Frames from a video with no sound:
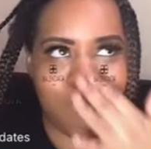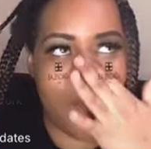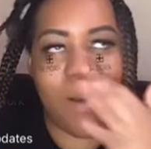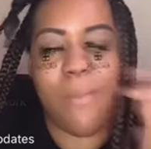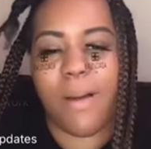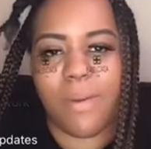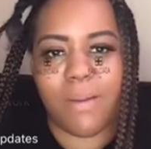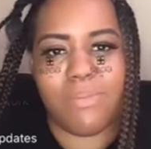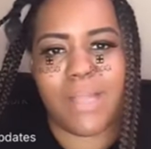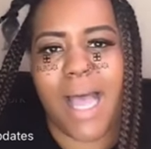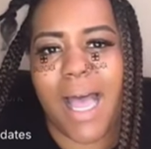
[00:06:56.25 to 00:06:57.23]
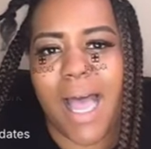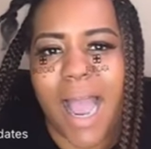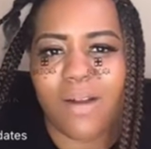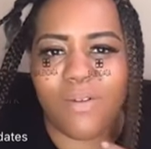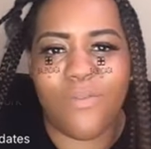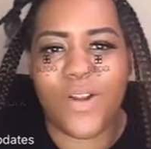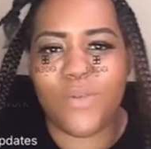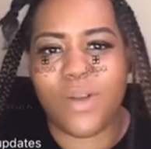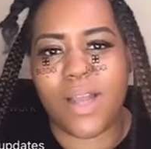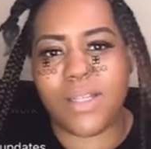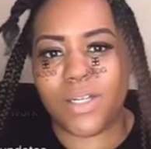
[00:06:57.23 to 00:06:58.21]
Blah blah blah blah blah. I don't flirt
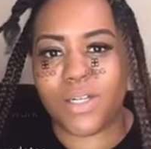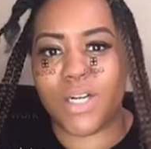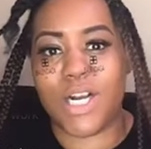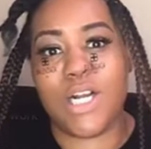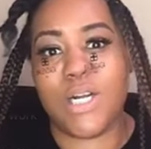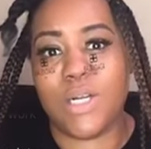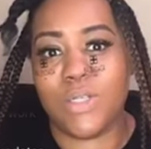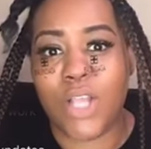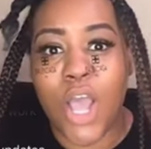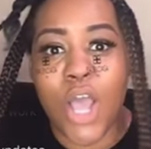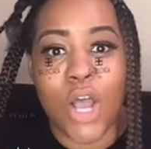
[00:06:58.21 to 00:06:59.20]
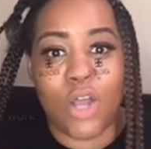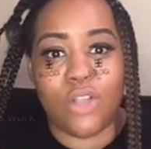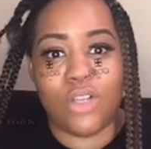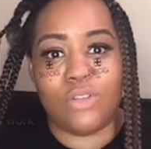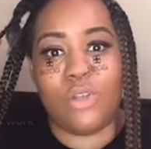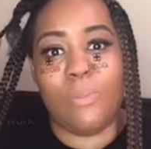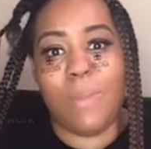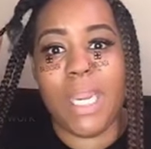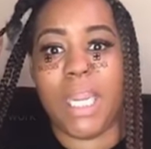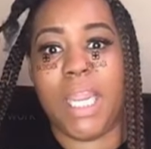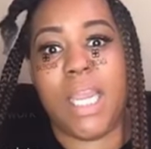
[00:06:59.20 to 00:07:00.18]
with other girls on social
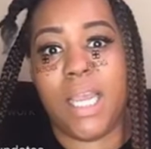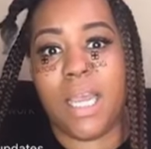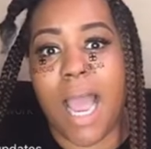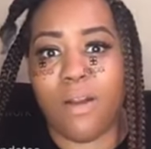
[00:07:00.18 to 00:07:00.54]
media.